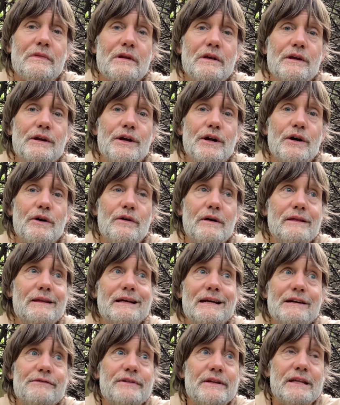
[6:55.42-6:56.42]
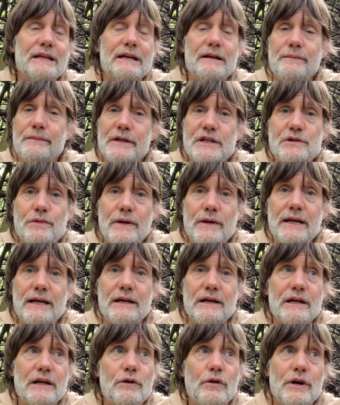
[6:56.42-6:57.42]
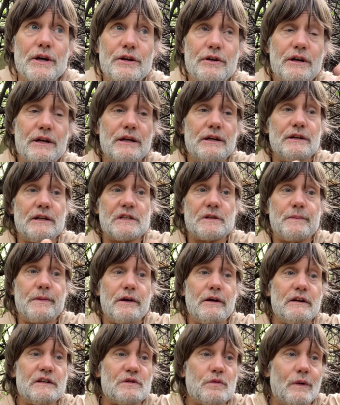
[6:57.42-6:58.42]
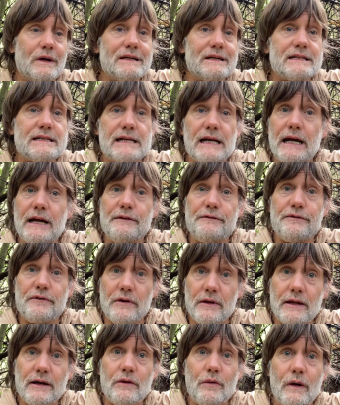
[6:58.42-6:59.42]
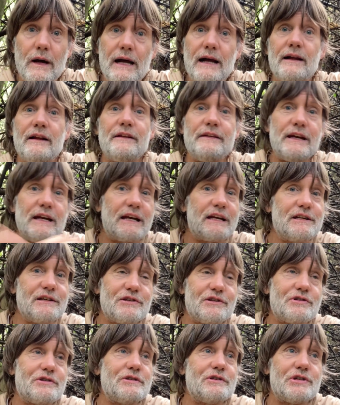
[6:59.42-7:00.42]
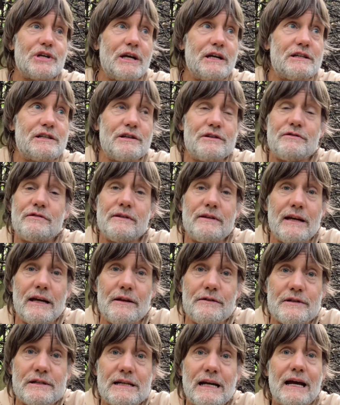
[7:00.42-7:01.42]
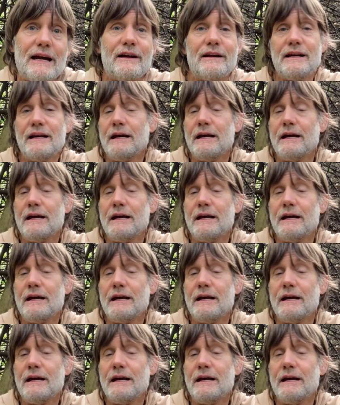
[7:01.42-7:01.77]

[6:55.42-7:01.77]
and then everything in between. Or you can experience one side for a little while and then it can change into the other side.